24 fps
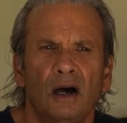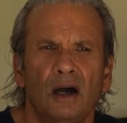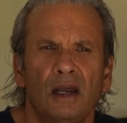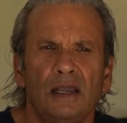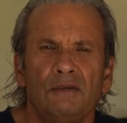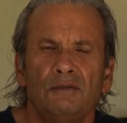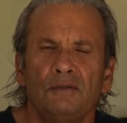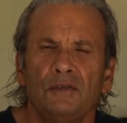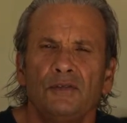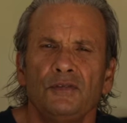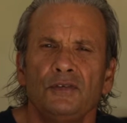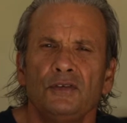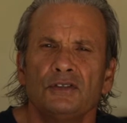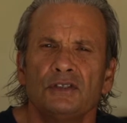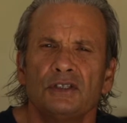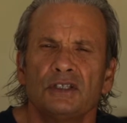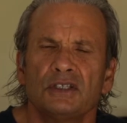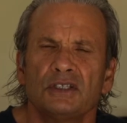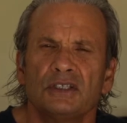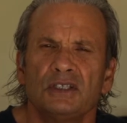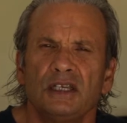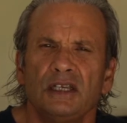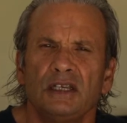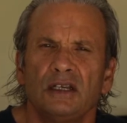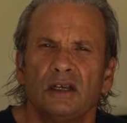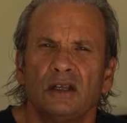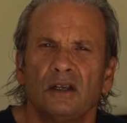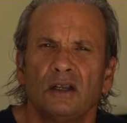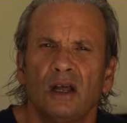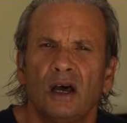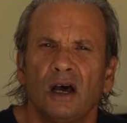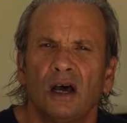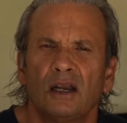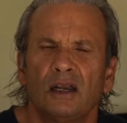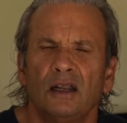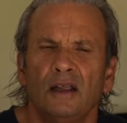even if you succeed a
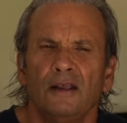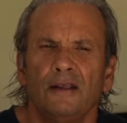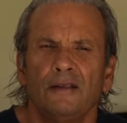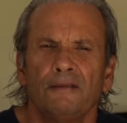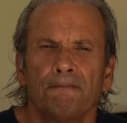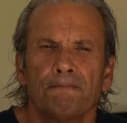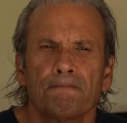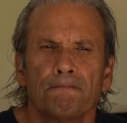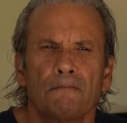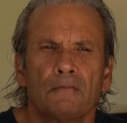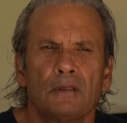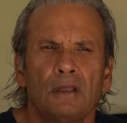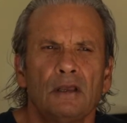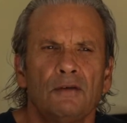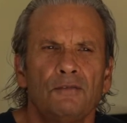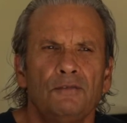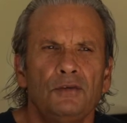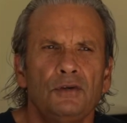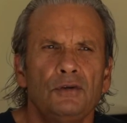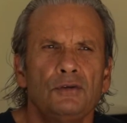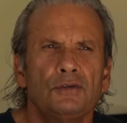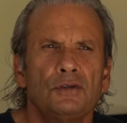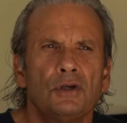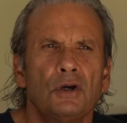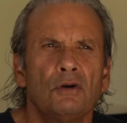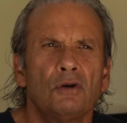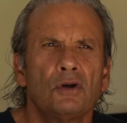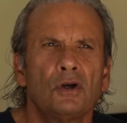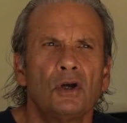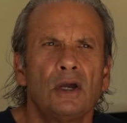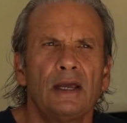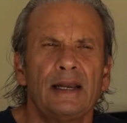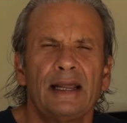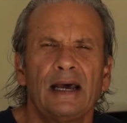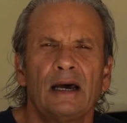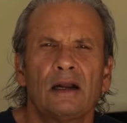lot, if you don't
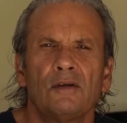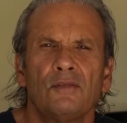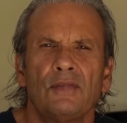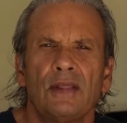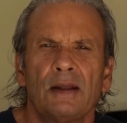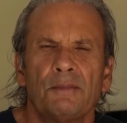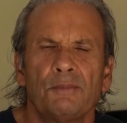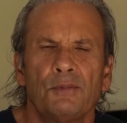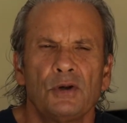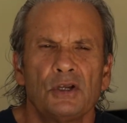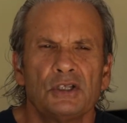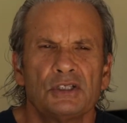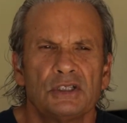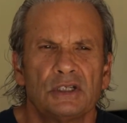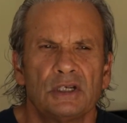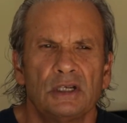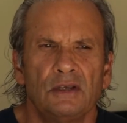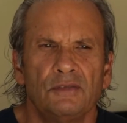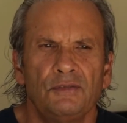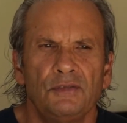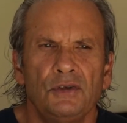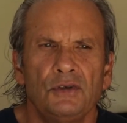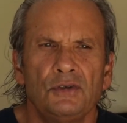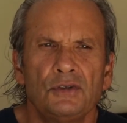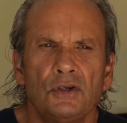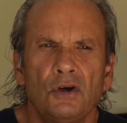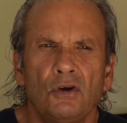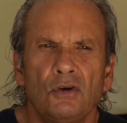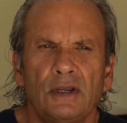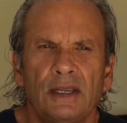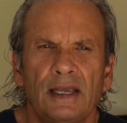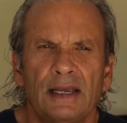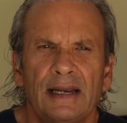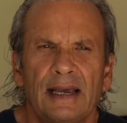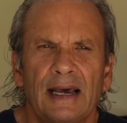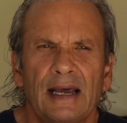get out of that prison, if you
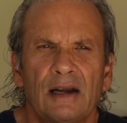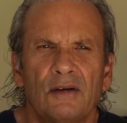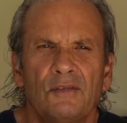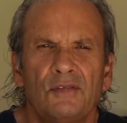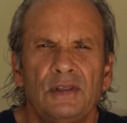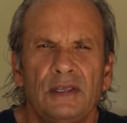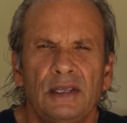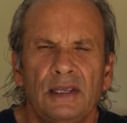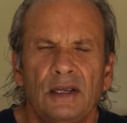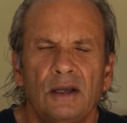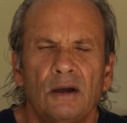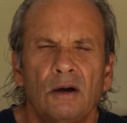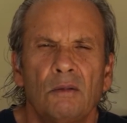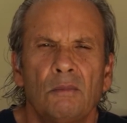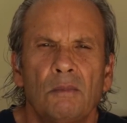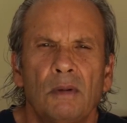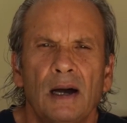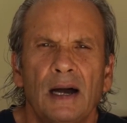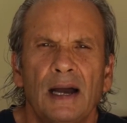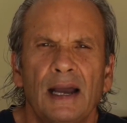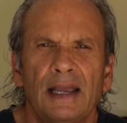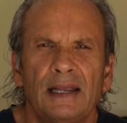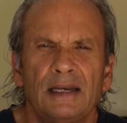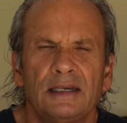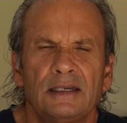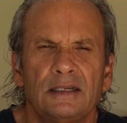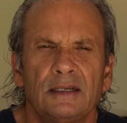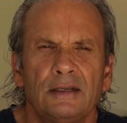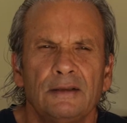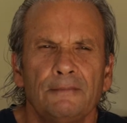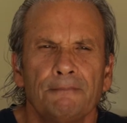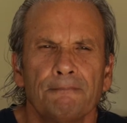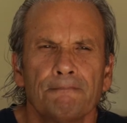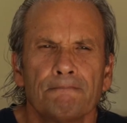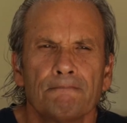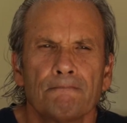don't get out of the ego mind,
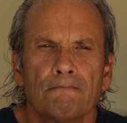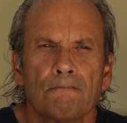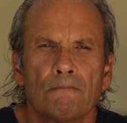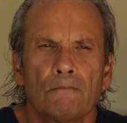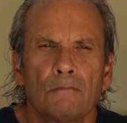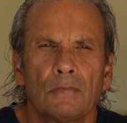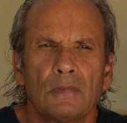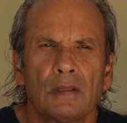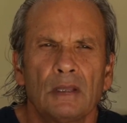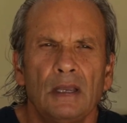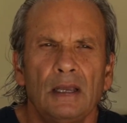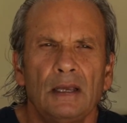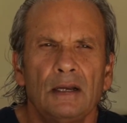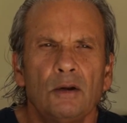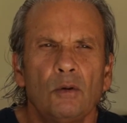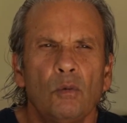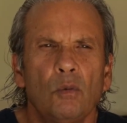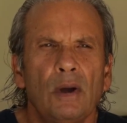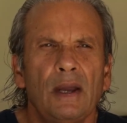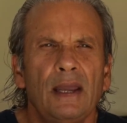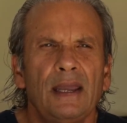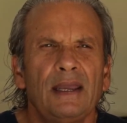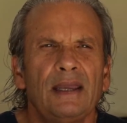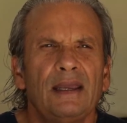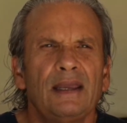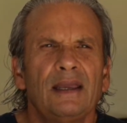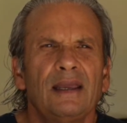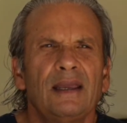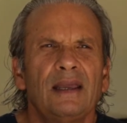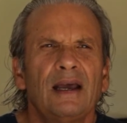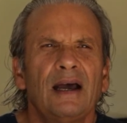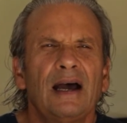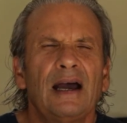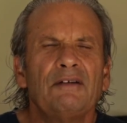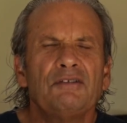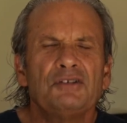in a
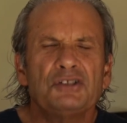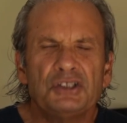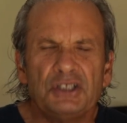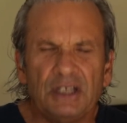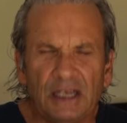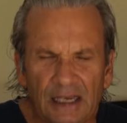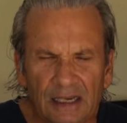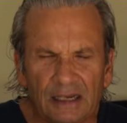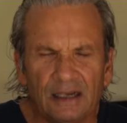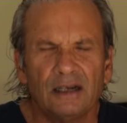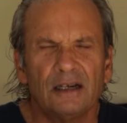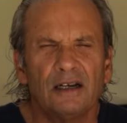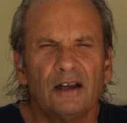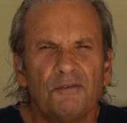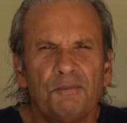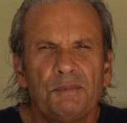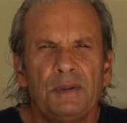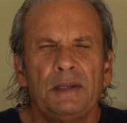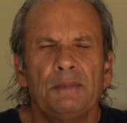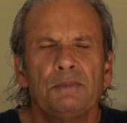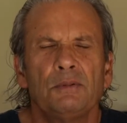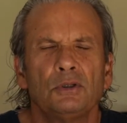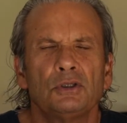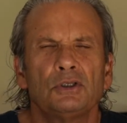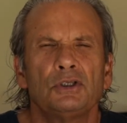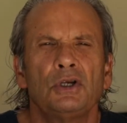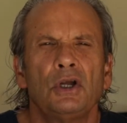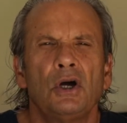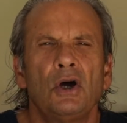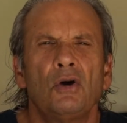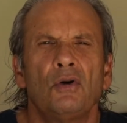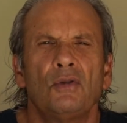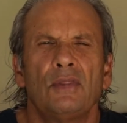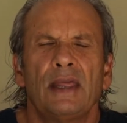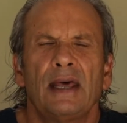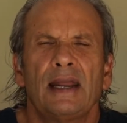way, I've seen enough people to
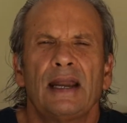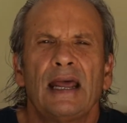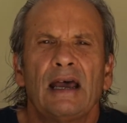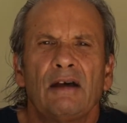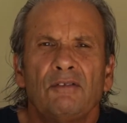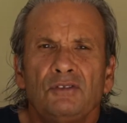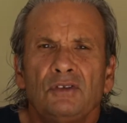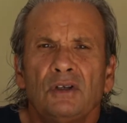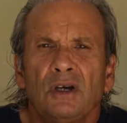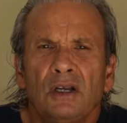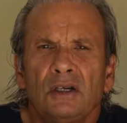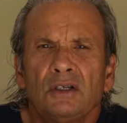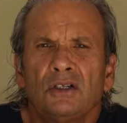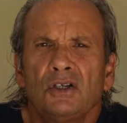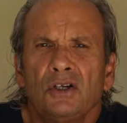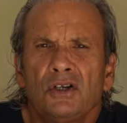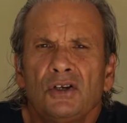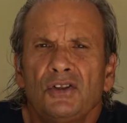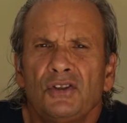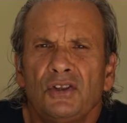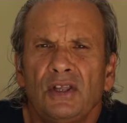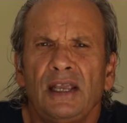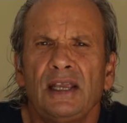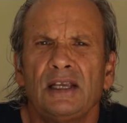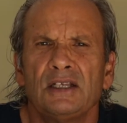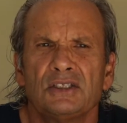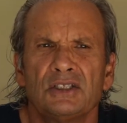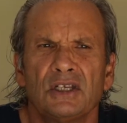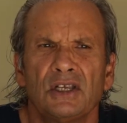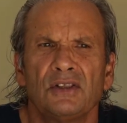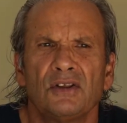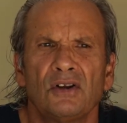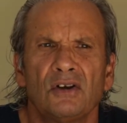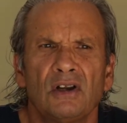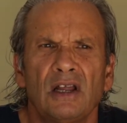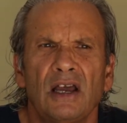know that have done good things
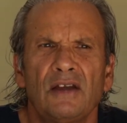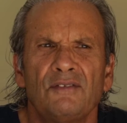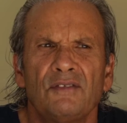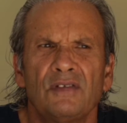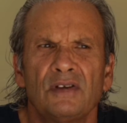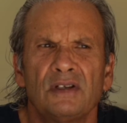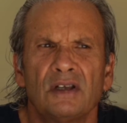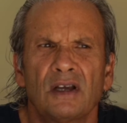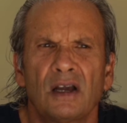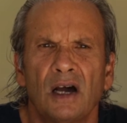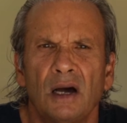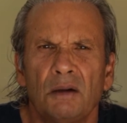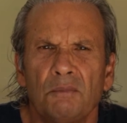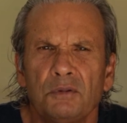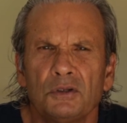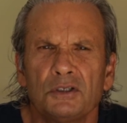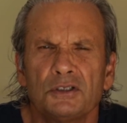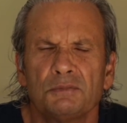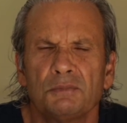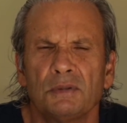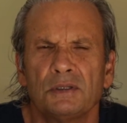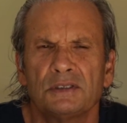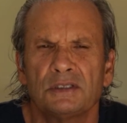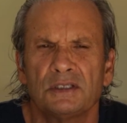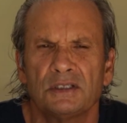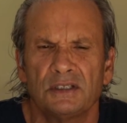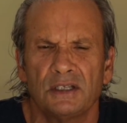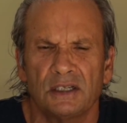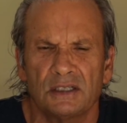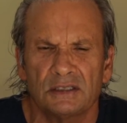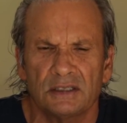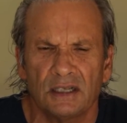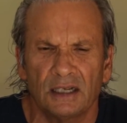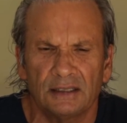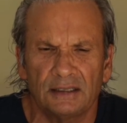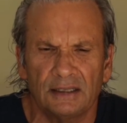in their life, accomplishments and
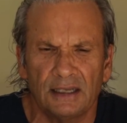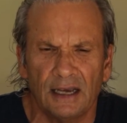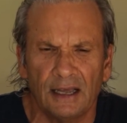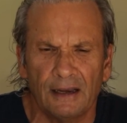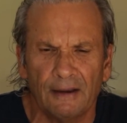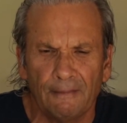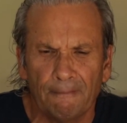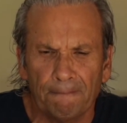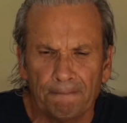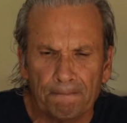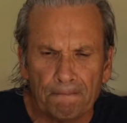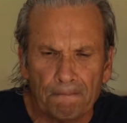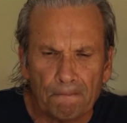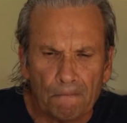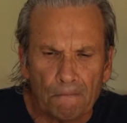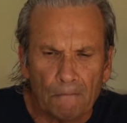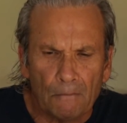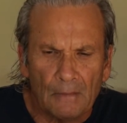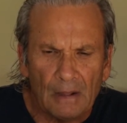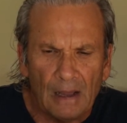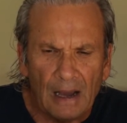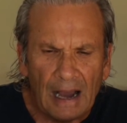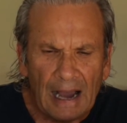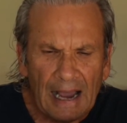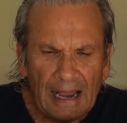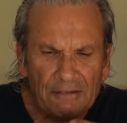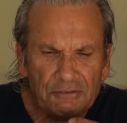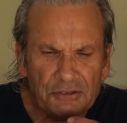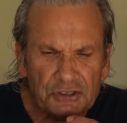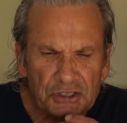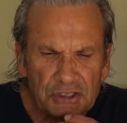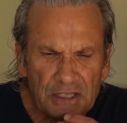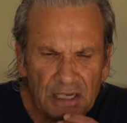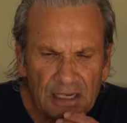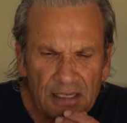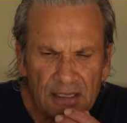things like that. I've
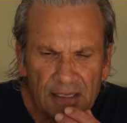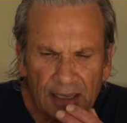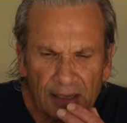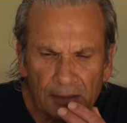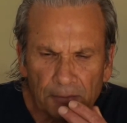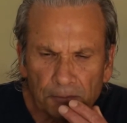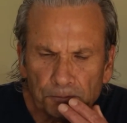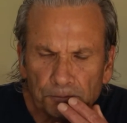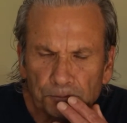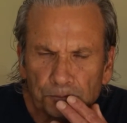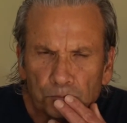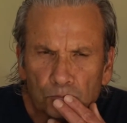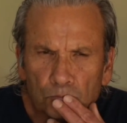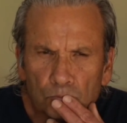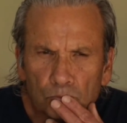seen them